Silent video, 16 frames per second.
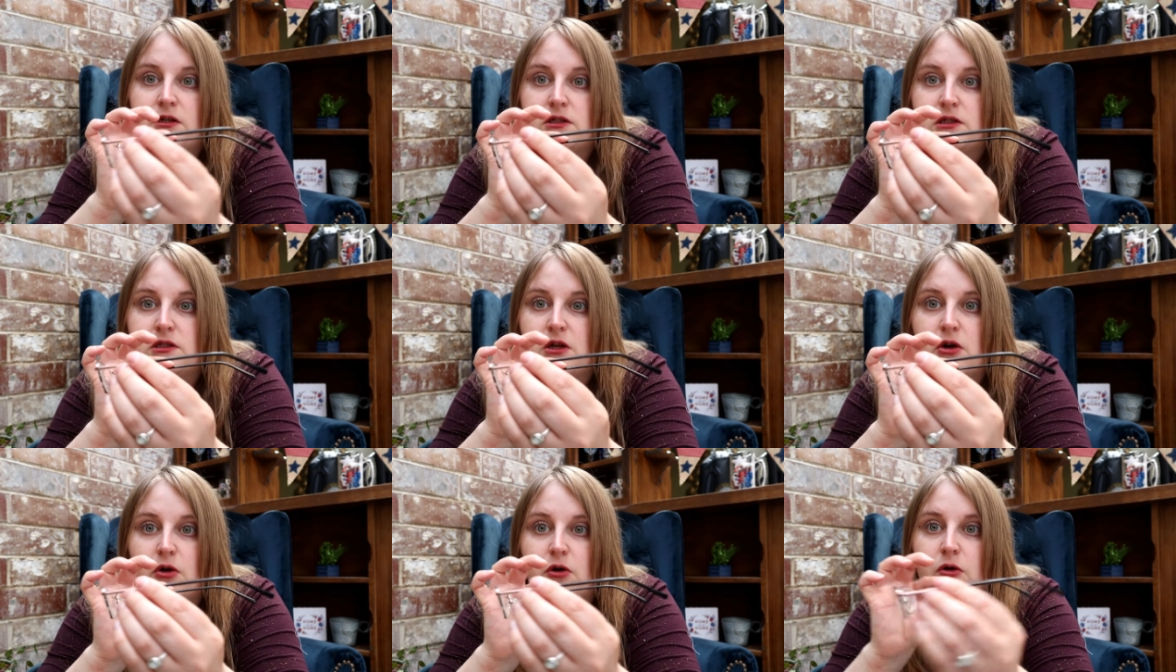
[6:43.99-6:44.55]

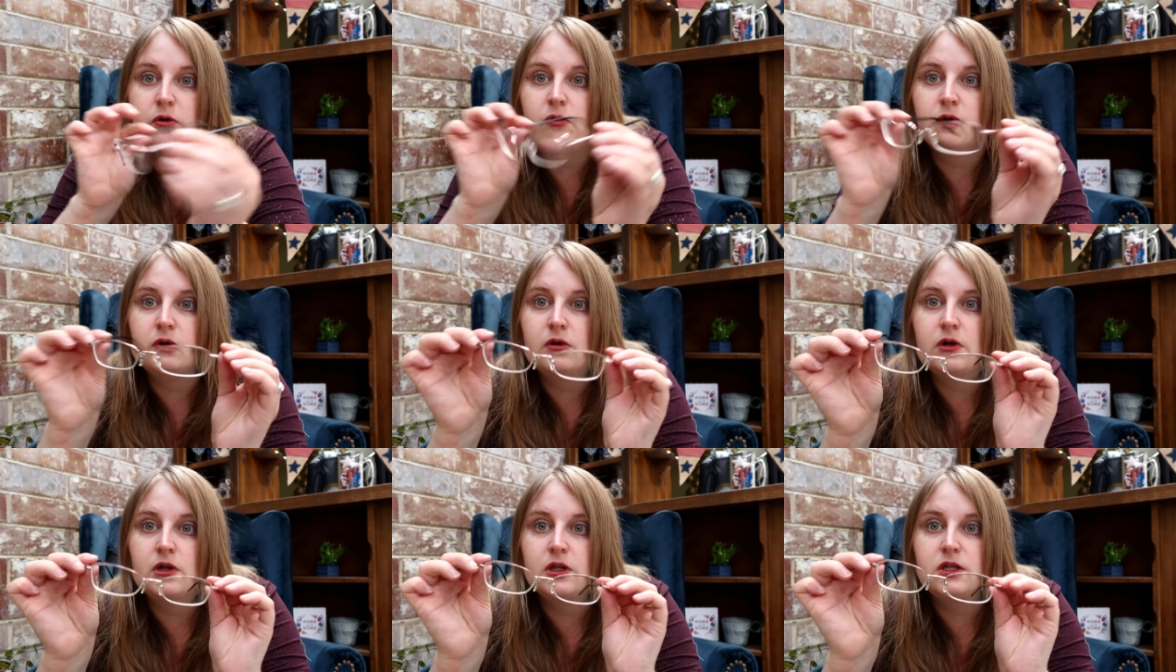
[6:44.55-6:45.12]
So
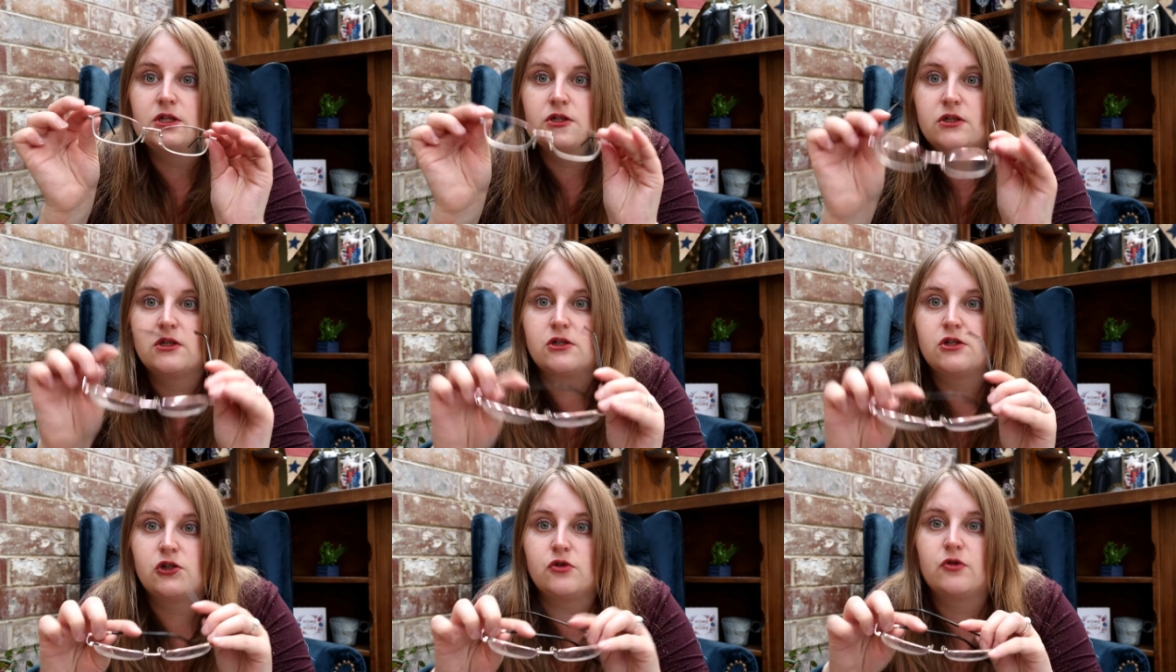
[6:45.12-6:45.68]
these are
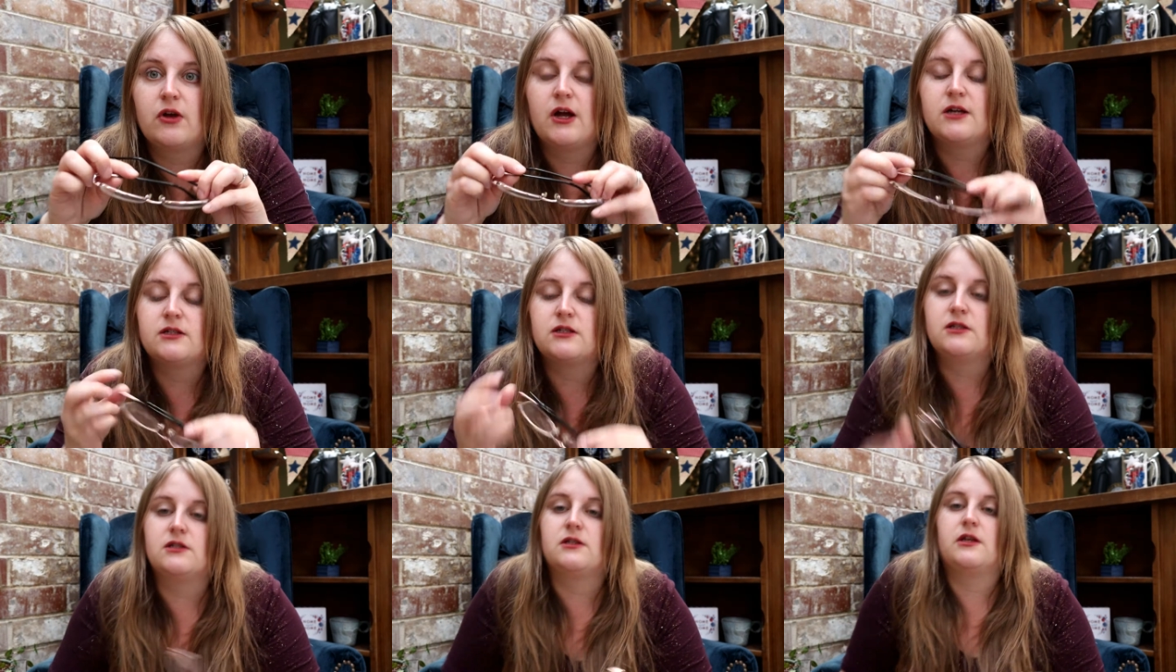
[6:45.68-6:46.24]
the two
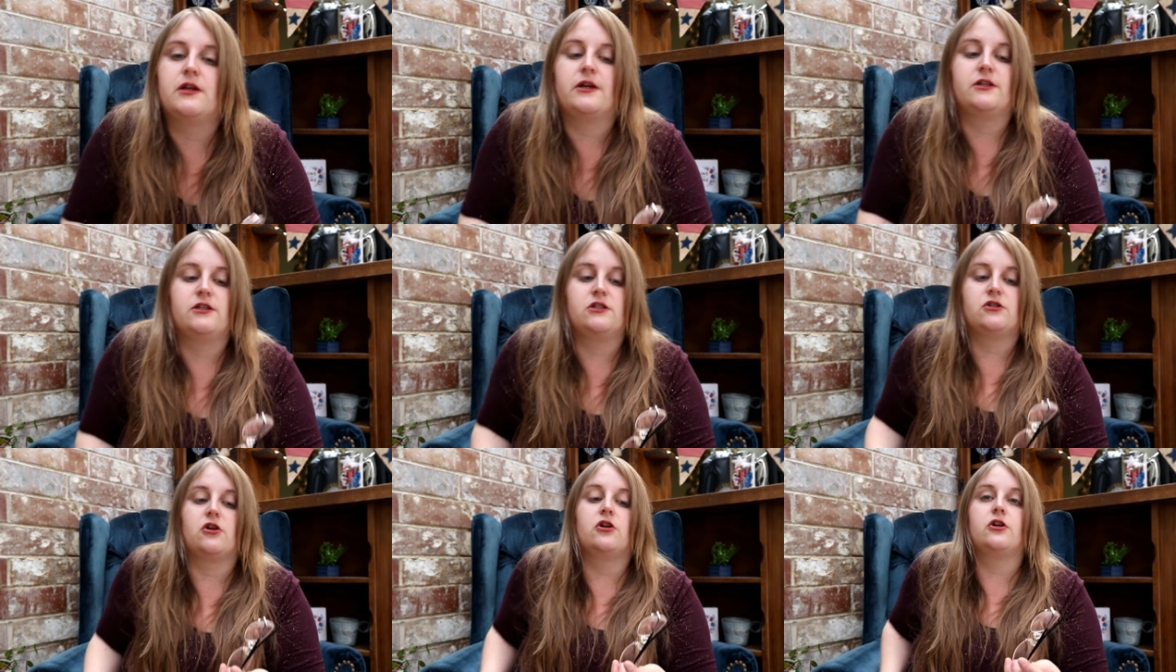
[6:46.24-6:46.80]
glasses that I
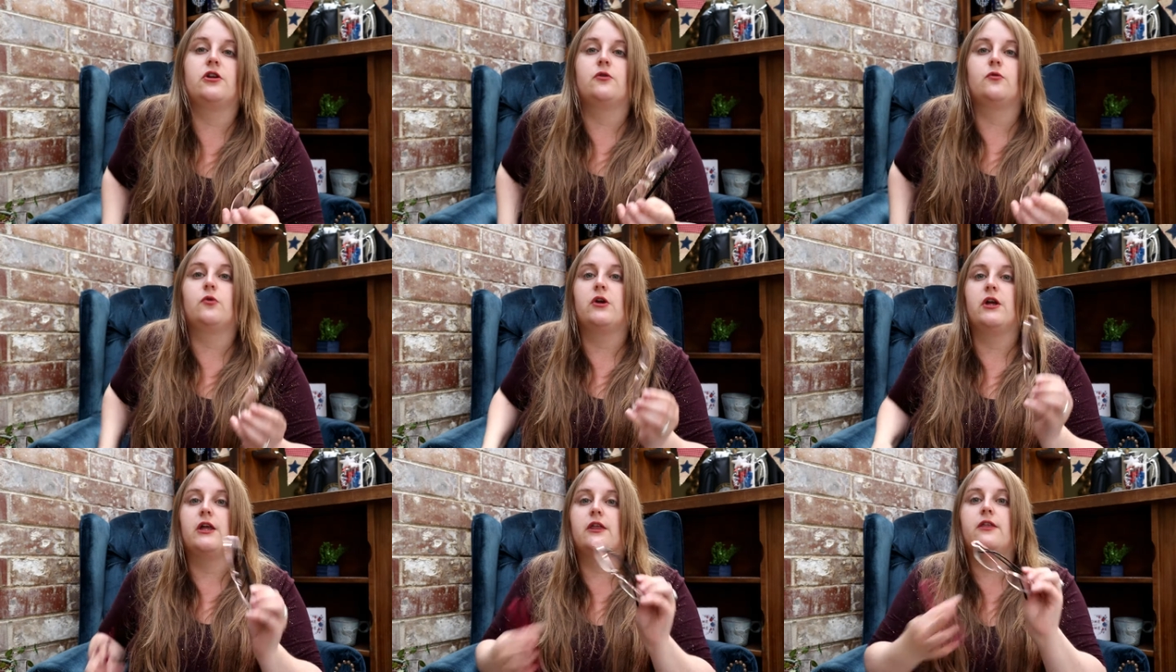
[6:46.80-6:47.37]
started
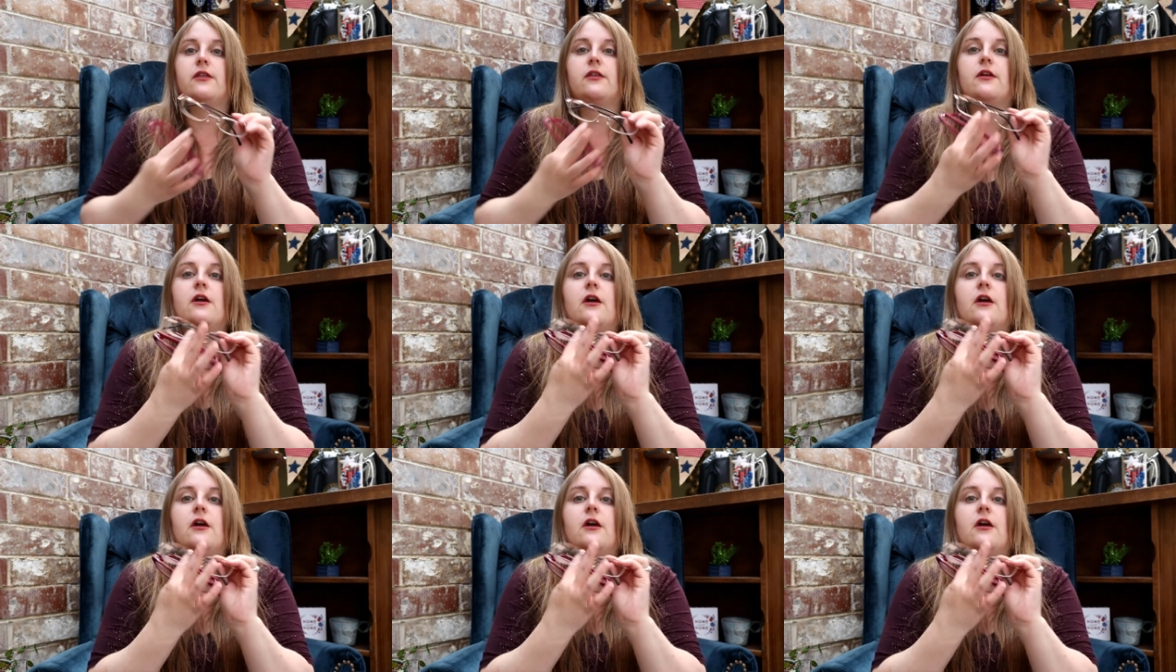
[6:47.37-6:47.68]
with